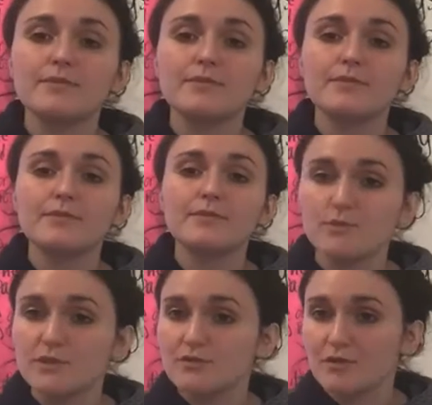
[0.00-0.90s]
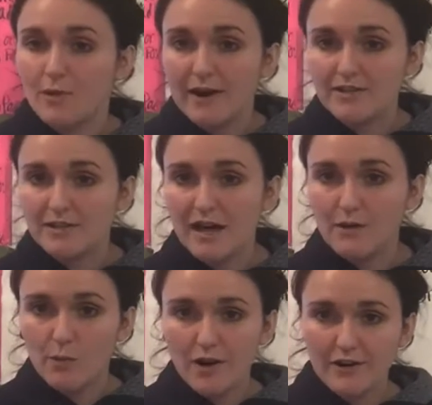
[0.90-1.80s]
rice, which requires a lot of
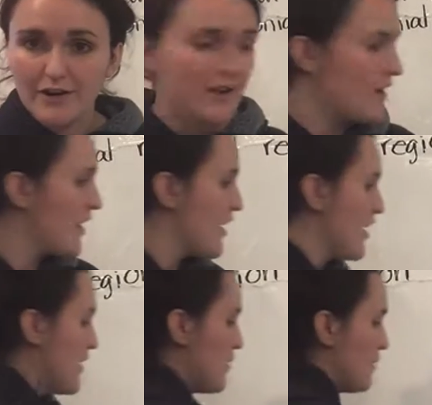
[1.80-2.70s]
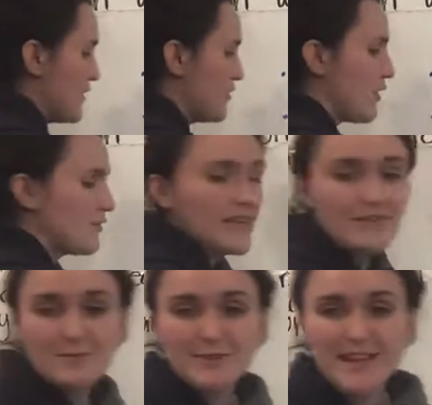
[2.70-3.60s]
water, but you don't live in a
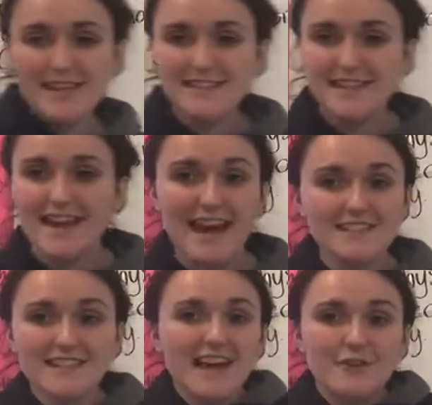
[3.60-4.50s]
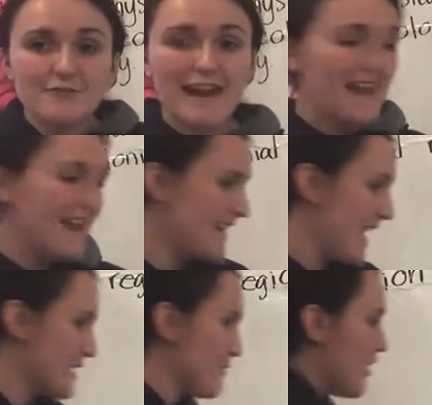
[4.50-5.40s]
place that has a lot of rain
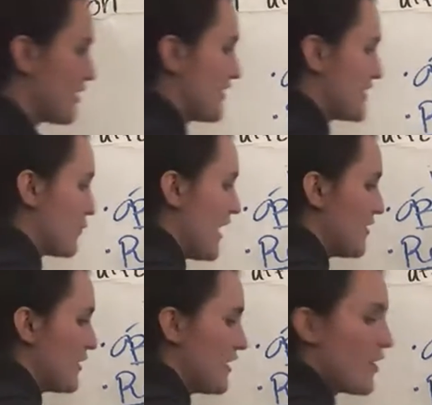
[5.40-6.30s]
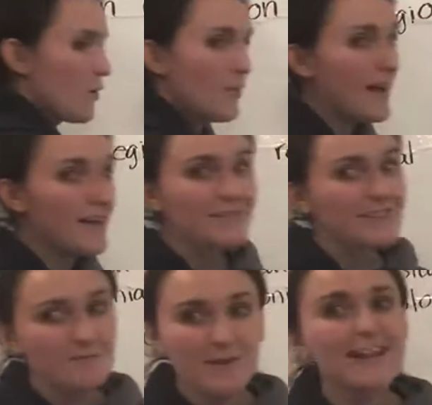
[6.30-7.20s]
as part of its weather, well,
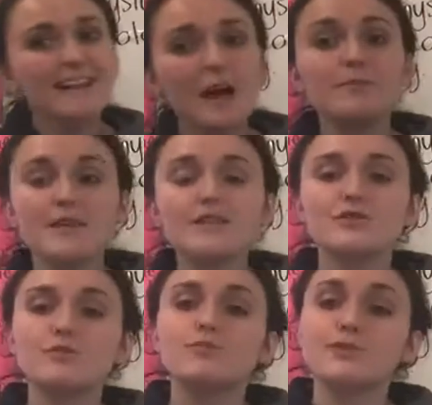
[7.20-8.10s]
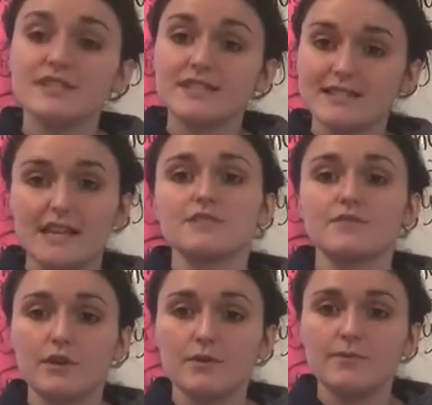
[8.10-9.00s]
you might not be super
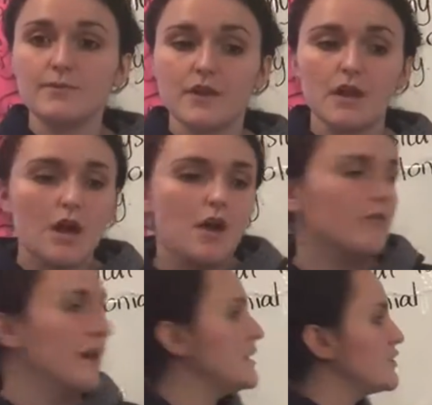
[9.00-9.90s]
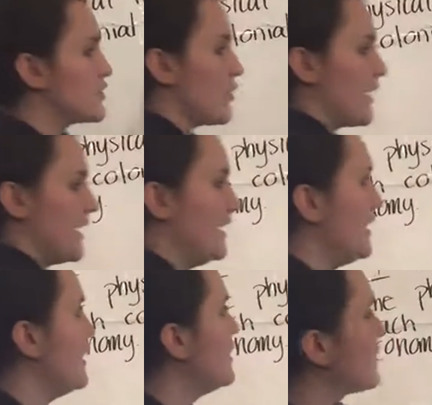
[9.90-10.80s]
successful. Right? So
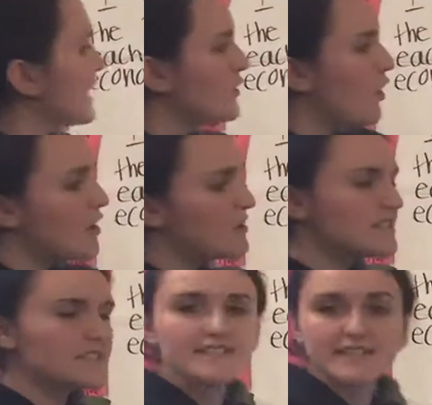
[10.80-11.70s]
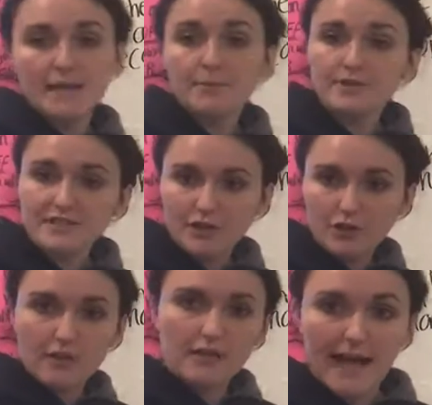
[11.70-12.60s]
in all these examples that your
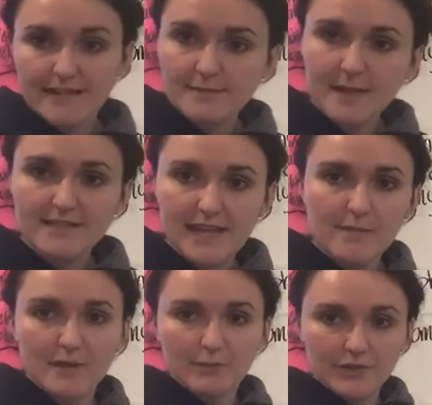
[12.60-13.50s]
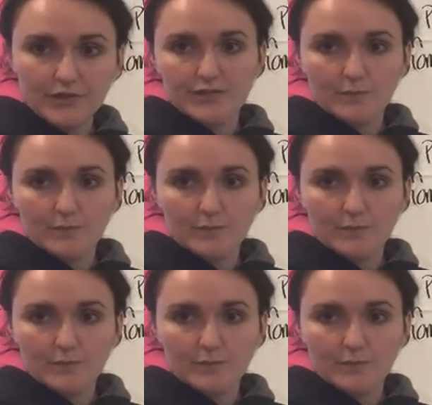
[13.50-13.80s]
classmates came up with this